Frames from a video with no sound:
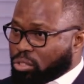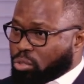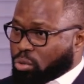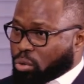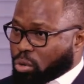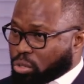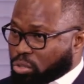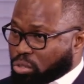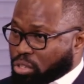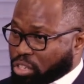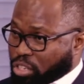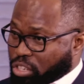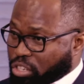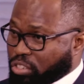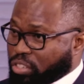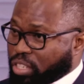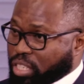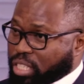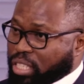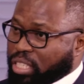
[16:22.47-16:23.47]
to also
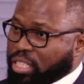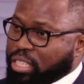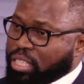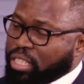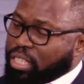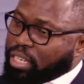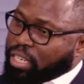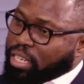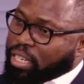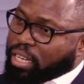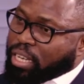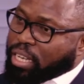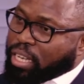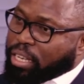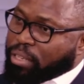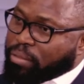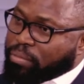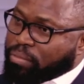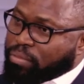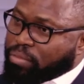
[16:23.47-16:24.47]
increase
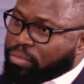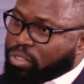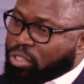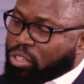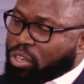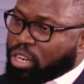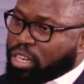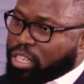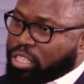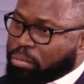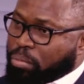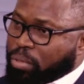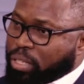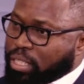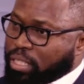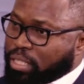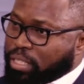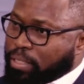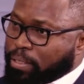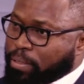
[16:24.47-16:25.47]
um, the knowledge
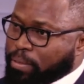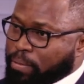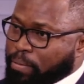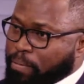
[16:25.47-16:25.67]
base.